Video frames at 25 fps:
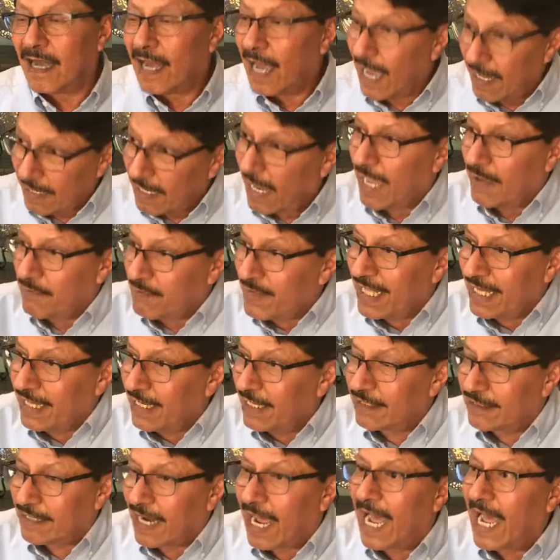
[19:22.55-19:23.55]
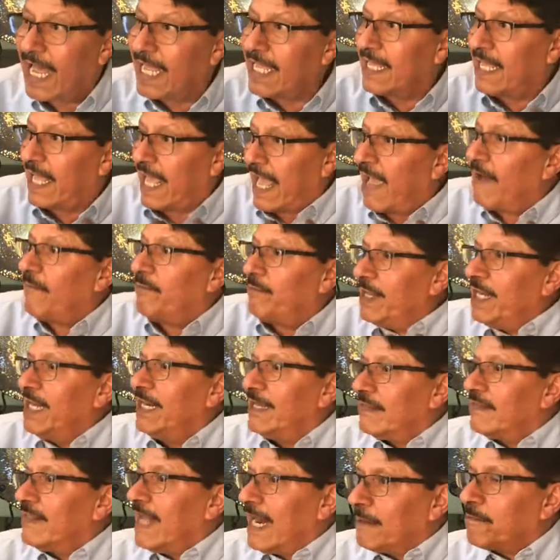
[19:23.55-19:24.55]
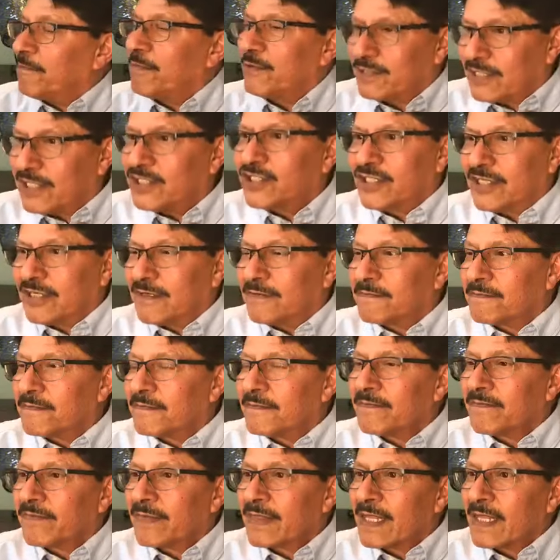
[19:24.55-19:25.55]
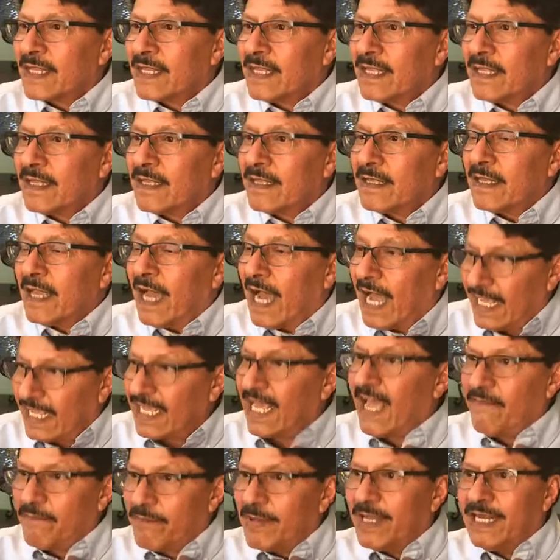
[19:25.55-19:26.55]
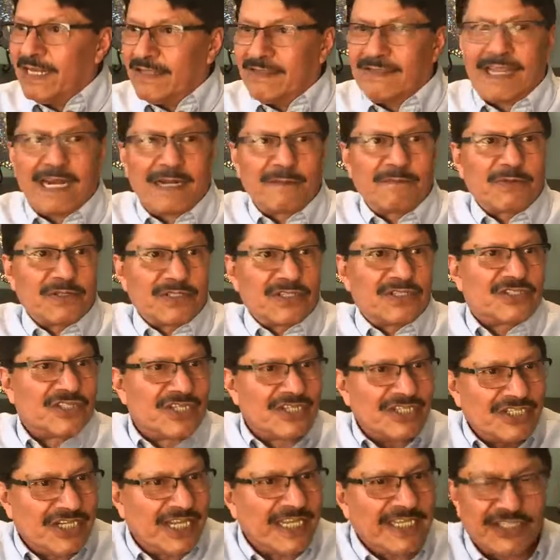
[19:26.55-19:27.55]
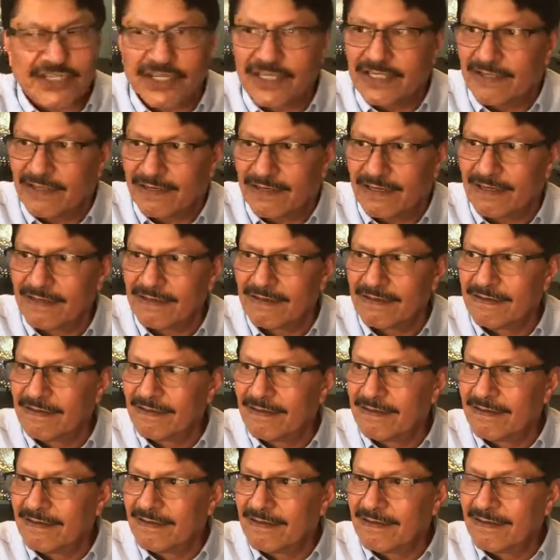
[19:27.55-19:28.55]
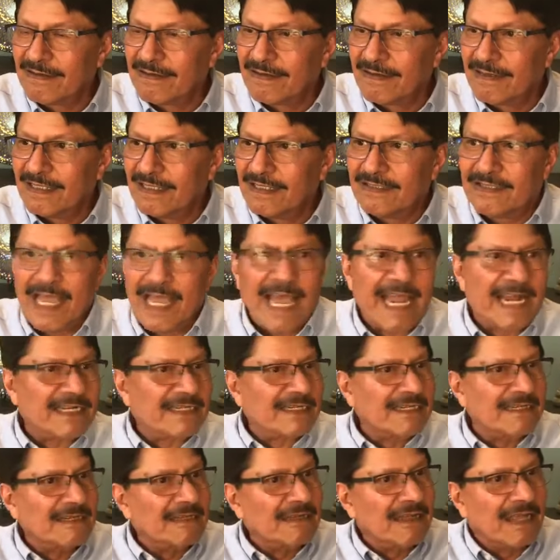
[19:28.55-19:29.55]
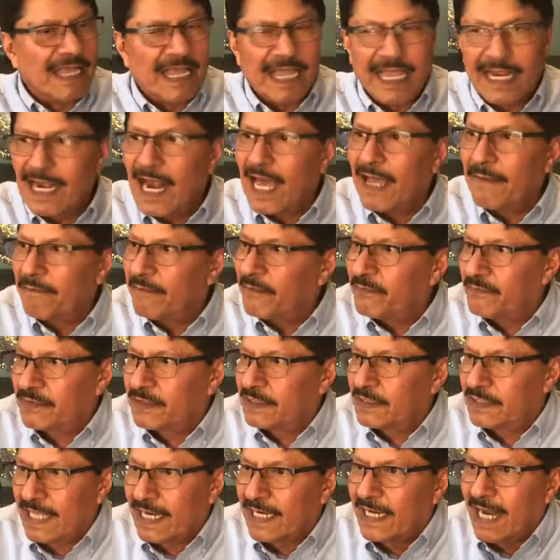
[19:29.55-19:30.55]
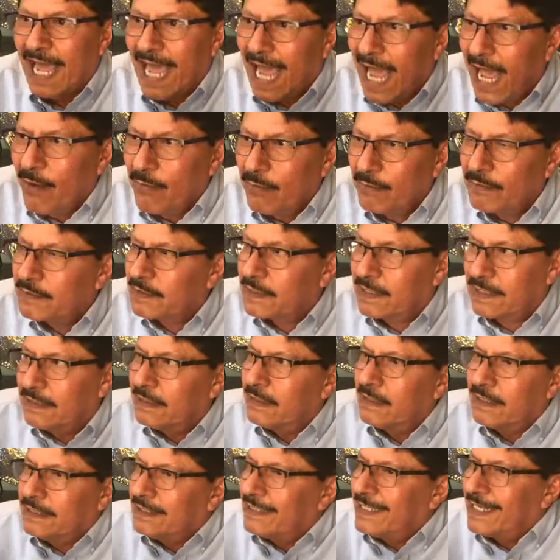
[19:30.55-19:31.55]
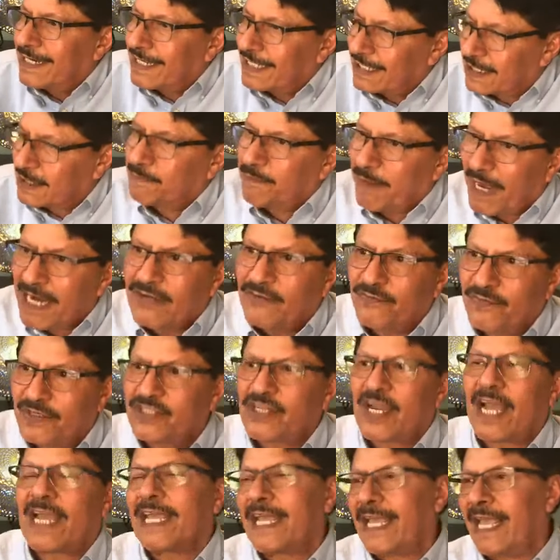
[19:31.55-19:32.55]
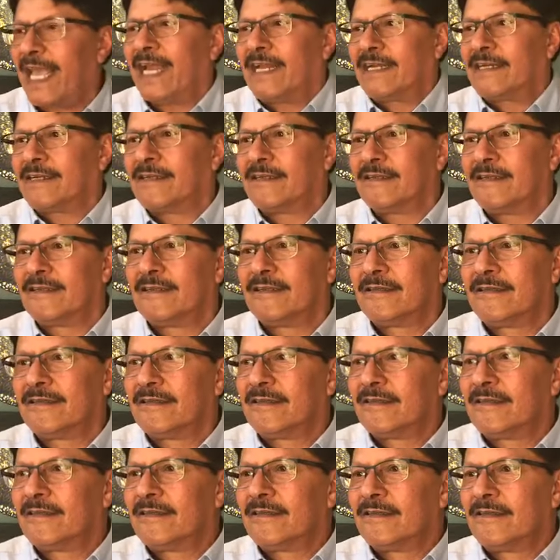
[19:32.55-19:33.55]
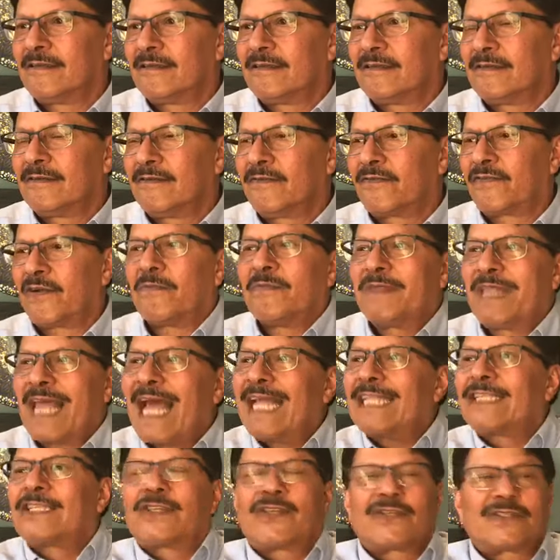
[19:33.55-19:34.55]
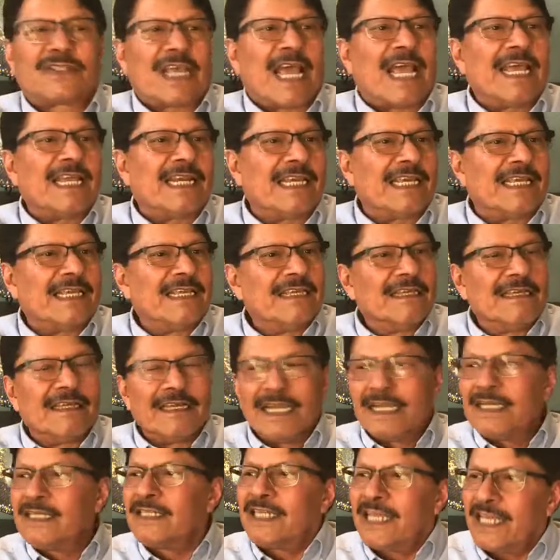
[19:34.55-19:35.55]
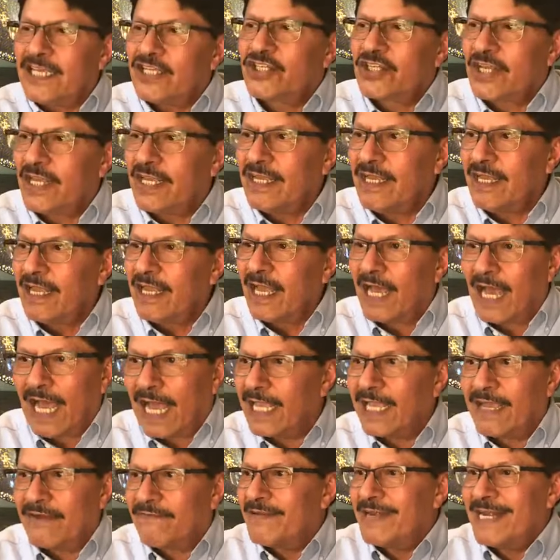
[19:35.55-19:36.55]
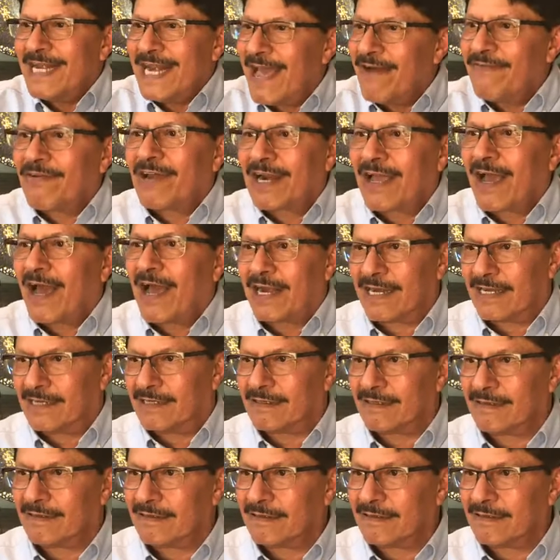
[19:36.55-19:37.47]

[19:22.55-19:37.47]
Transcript: I mean it. I have been in that position. I have been in that position, teaching there. That how the respect which I get from that society in teaching, I have never gotten